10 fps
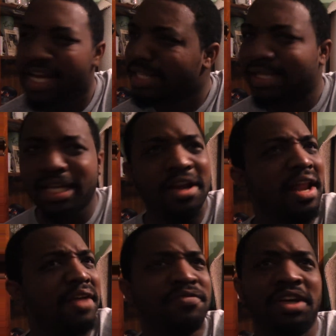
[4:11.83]
It's like you're
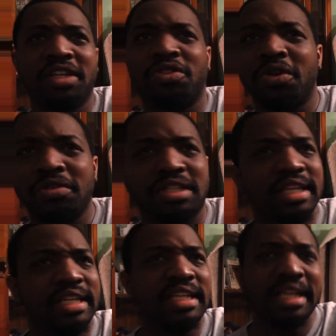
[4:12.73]
like fucking
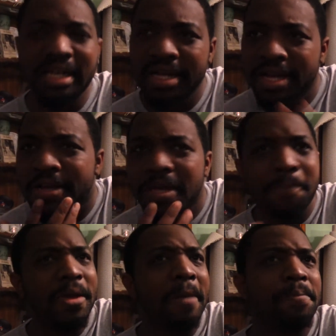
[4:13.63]
13. Your
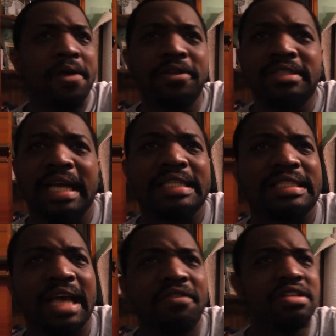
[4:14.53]
big brother's like
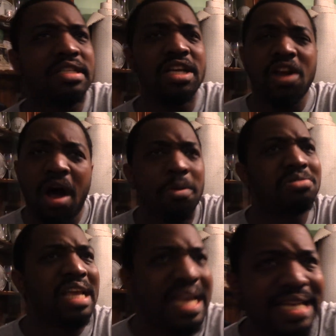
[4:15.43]
17,
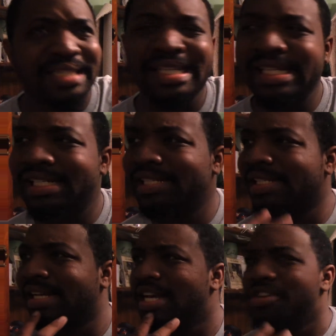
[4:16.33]
almost
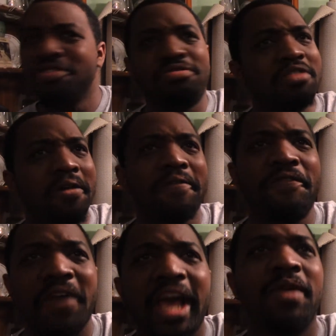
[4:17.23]
18. You start a
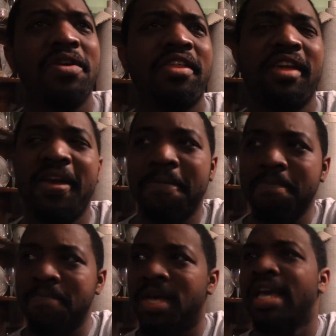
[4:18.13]
fight with
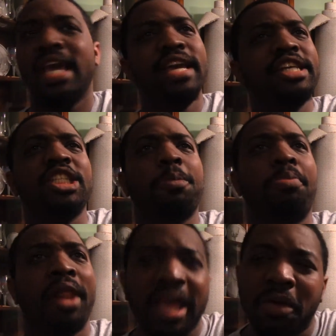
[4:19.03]
him and he's just
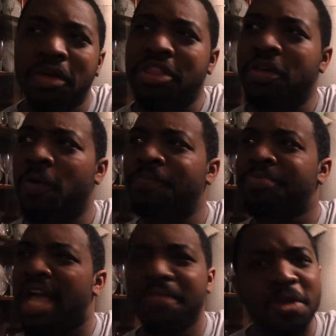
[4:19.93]
playing with you.
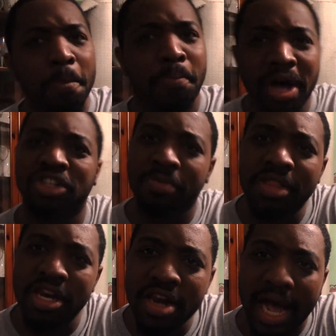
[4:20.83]
And then you punch him in
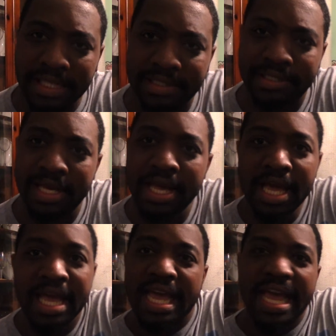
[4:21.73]
the nuts.
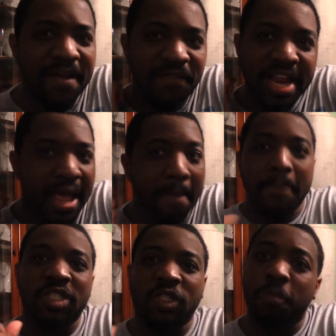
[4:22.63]
And for
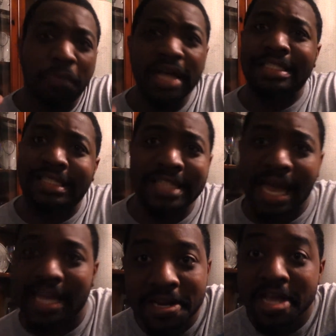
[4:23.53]
that split
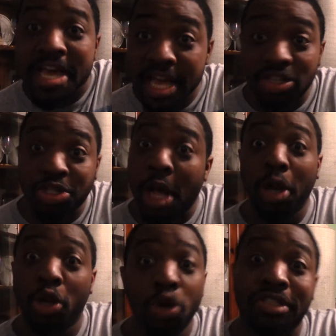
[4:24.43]
second, he just
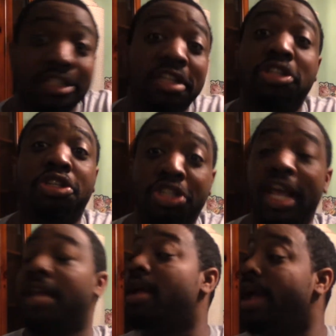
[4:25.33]
loses his
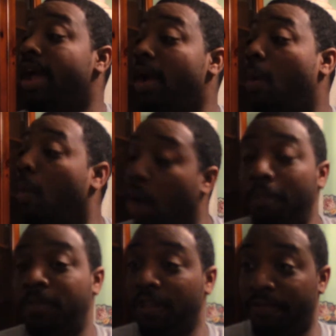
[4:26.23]
shit and
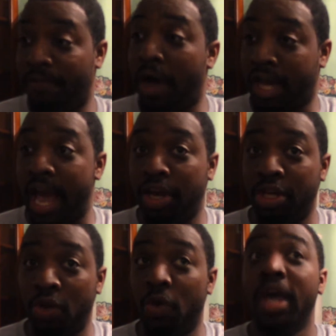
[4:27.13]
whoops the fuck out of
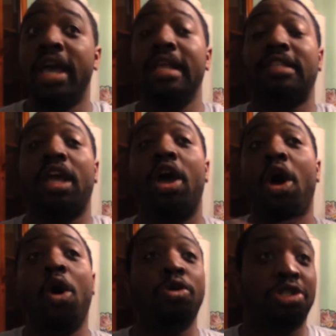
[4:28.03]
you. And he's like,
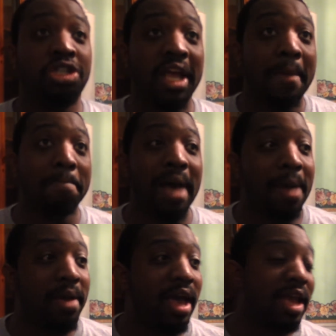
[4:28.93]
oh shit, my
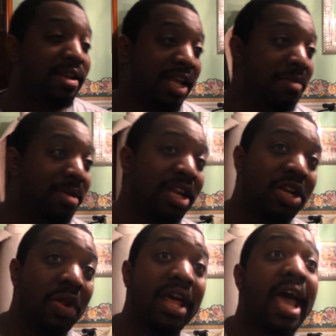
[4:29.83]
bad, didn't mean to
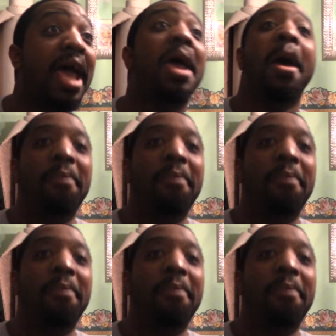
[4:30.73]
do that.